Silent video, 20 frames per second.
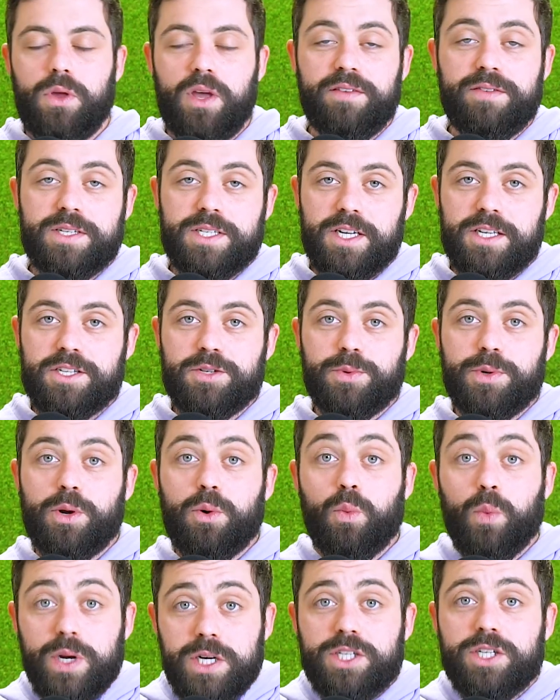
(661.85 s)
You have a sensor when your
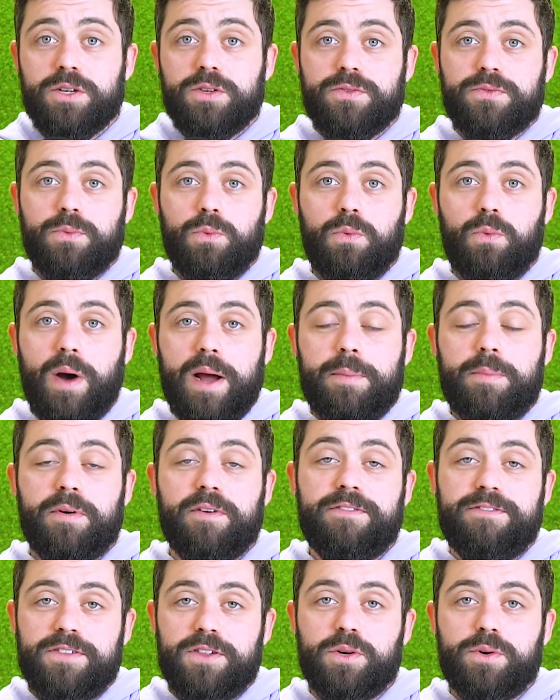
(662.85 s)
windshield wiper
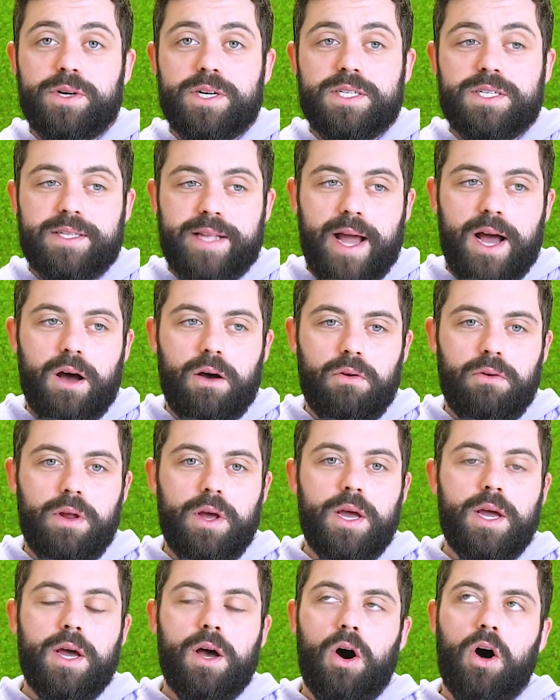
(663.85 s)
fluid is down.
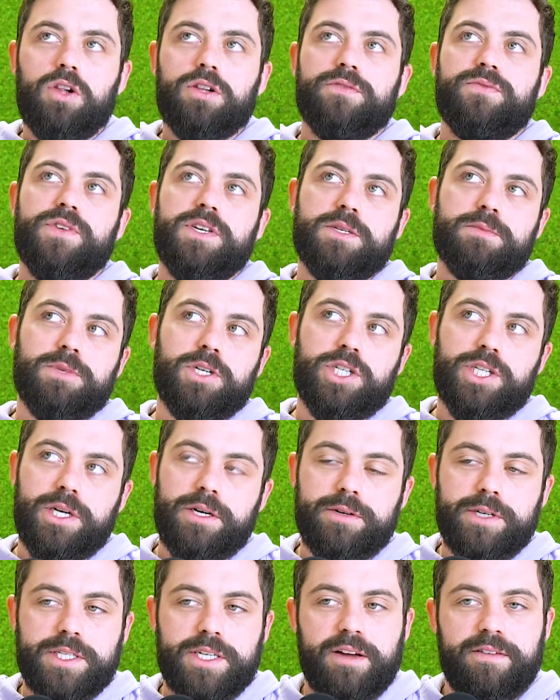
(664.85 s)
All of these
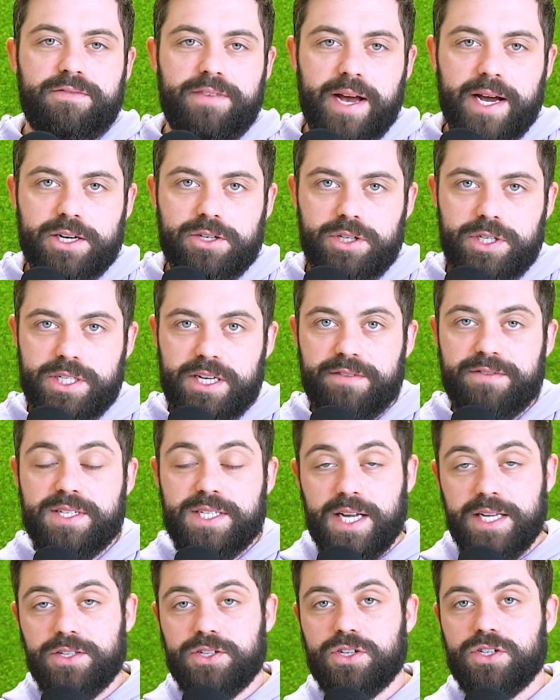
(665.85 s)
machineries at factories have
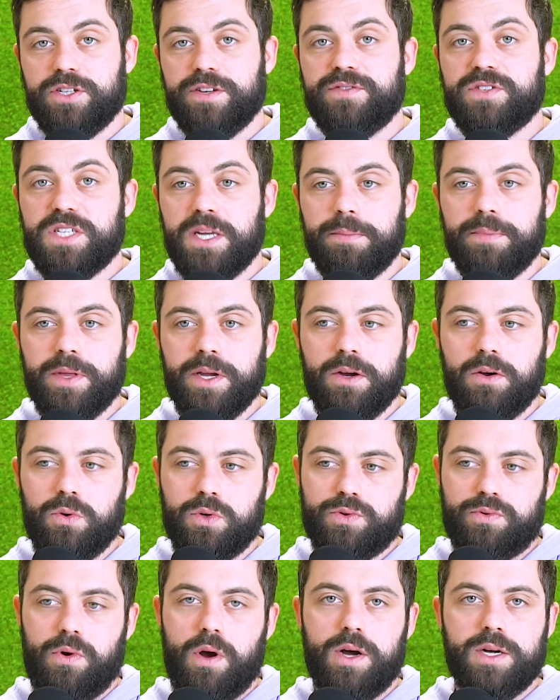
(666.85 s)
sensors if something
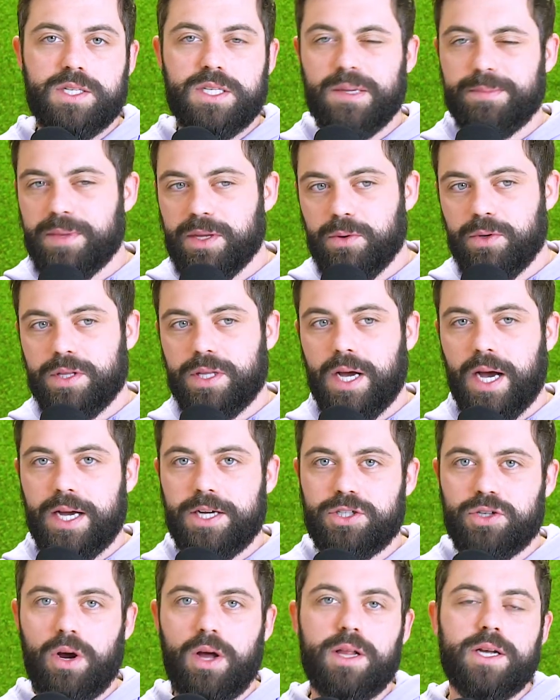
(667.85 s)
goes wrong, something with the
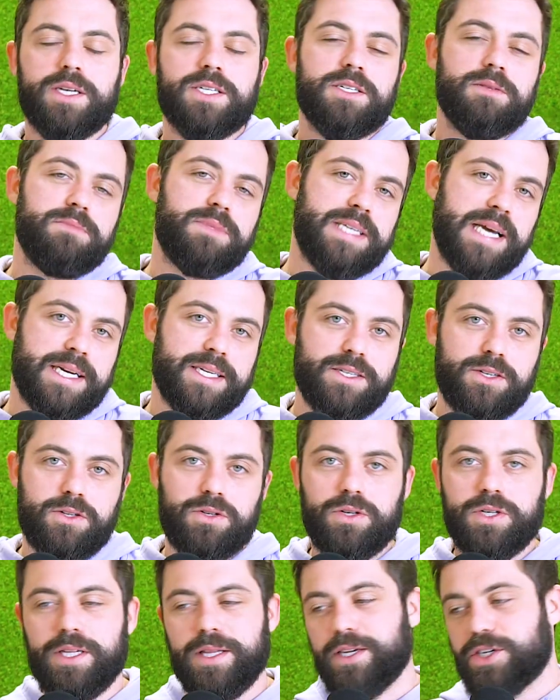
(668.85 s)
hydraulics, some
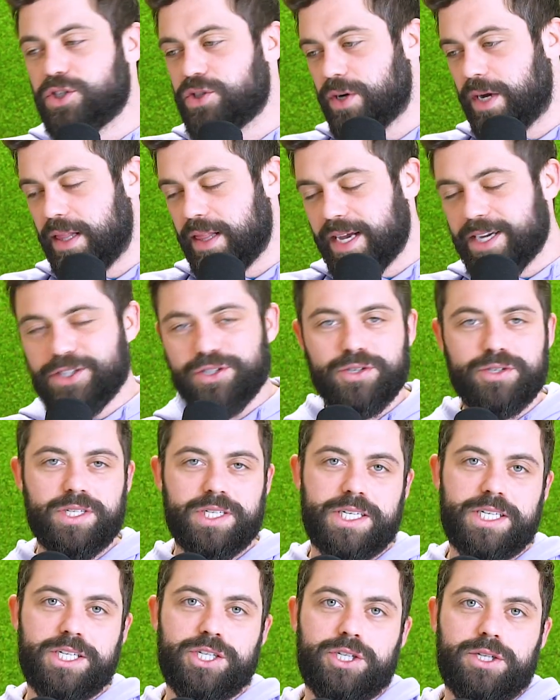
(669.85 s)
technical
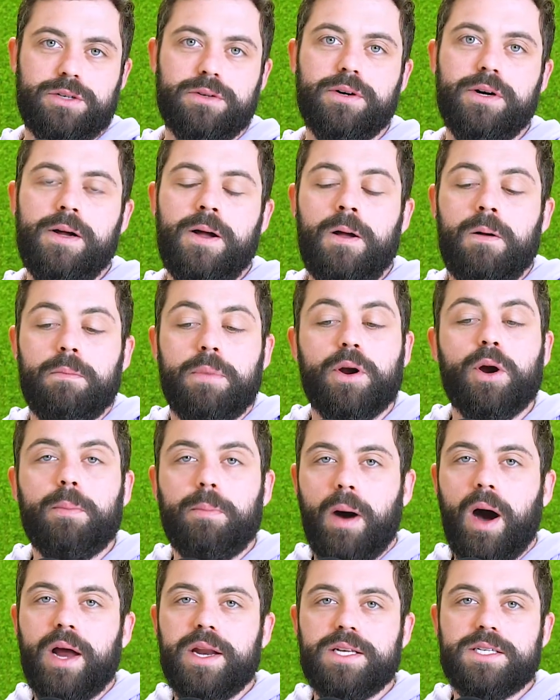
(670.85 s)
electrical issue, but our
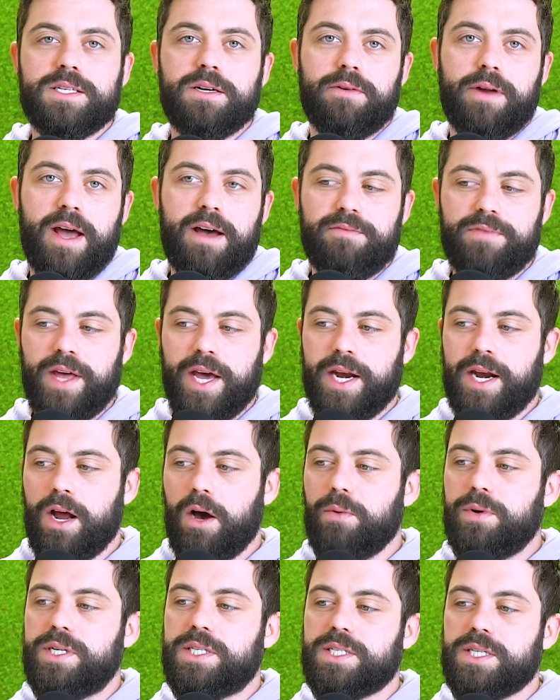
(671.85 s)
bodies don't have that. And I
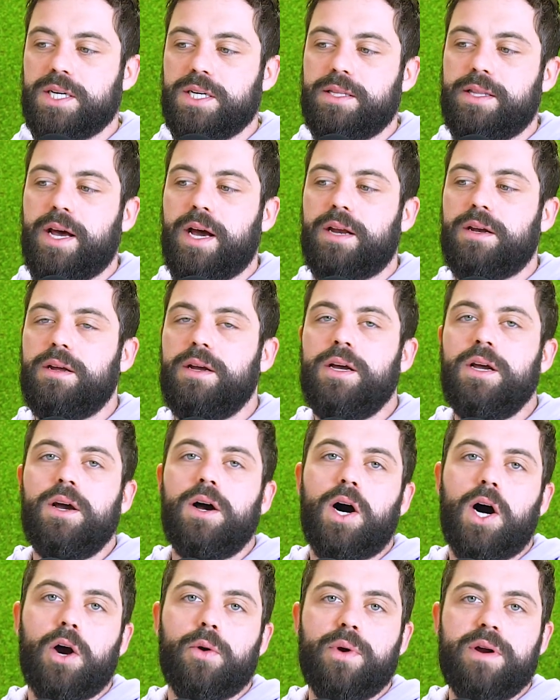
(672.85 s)
always say that
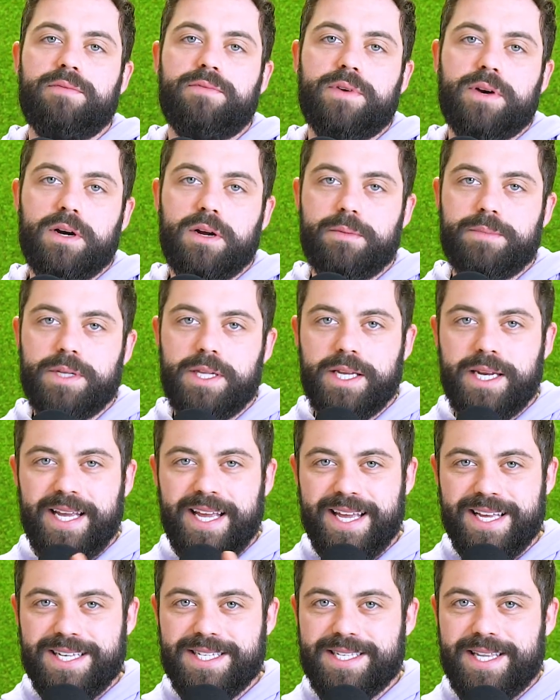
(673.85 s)
heart rate variability
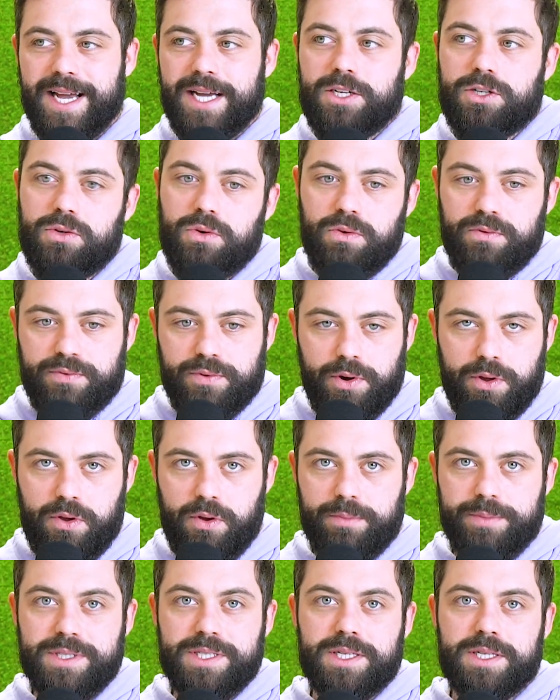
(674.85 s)
is that tool for
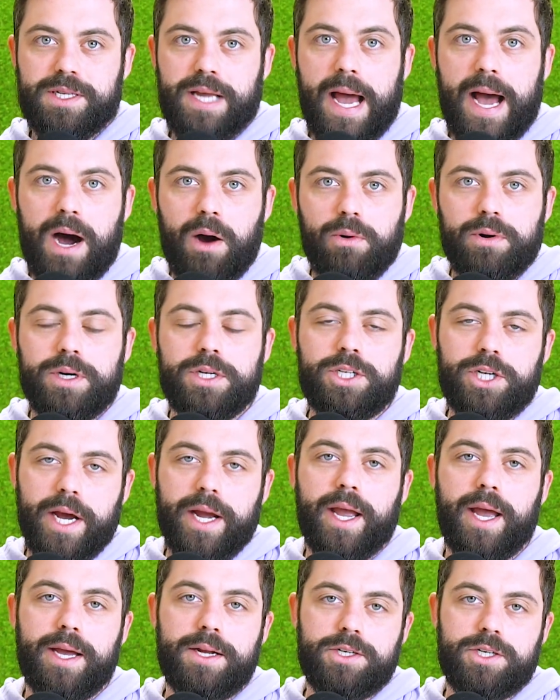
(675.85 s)
humans. It's our
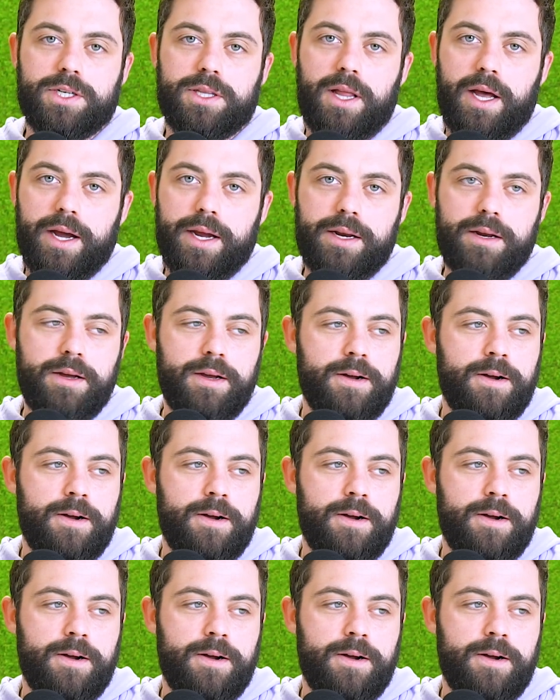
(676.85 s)
check engine light.